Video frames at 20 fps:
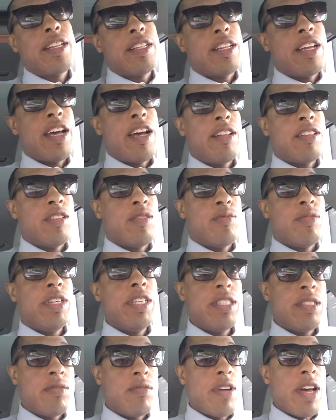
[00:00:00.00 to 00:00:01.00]
Now, the
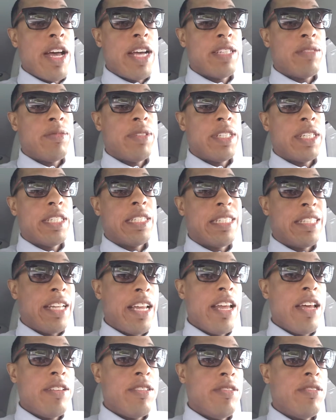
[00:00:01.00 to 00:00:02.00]
reason why is because
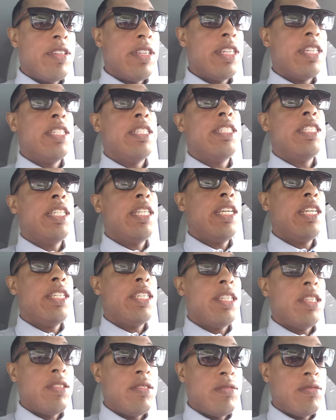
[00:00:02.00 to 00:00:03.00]
now you can
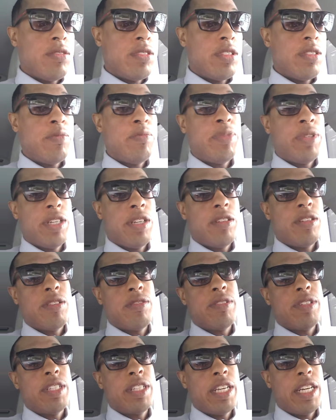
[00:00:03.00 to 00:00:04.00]
continue to build a
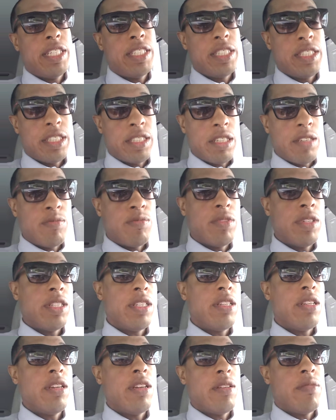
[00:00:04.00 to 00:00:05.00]
relationship
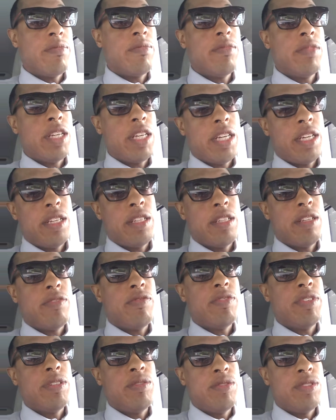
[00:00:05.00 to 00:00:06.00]
with them in the
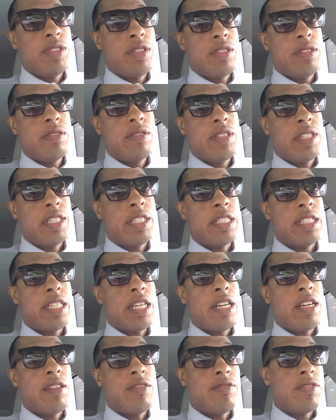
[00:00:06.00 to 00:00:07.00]
future
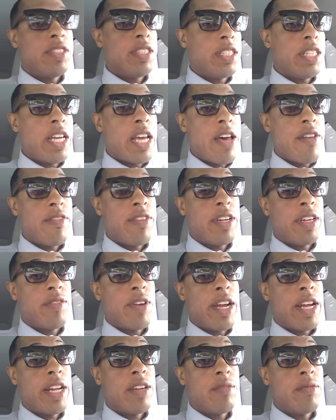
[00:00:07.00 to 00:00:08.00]
instead of just having a
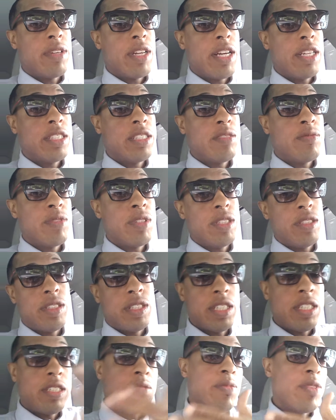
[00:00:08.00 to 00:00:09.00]
random customer. You
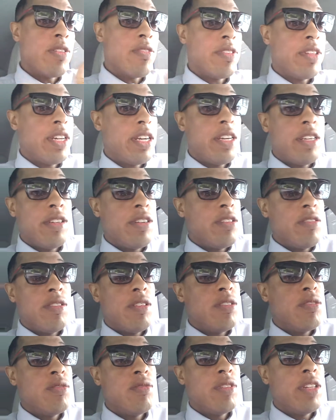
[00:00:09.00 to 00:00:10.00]
send them over there, you don't
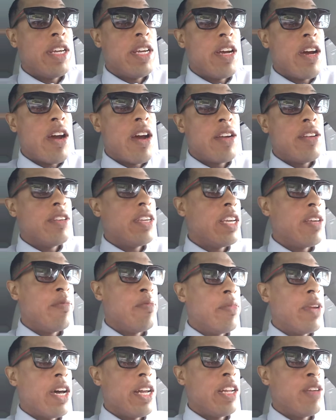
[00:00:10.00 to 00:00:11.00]
know who they are, you
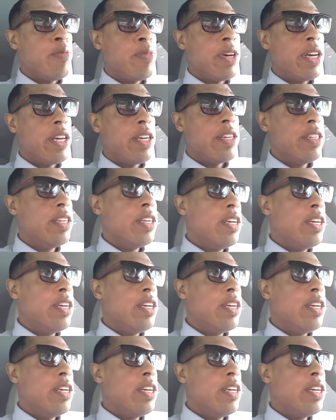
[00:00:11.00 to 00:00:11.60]
get money, but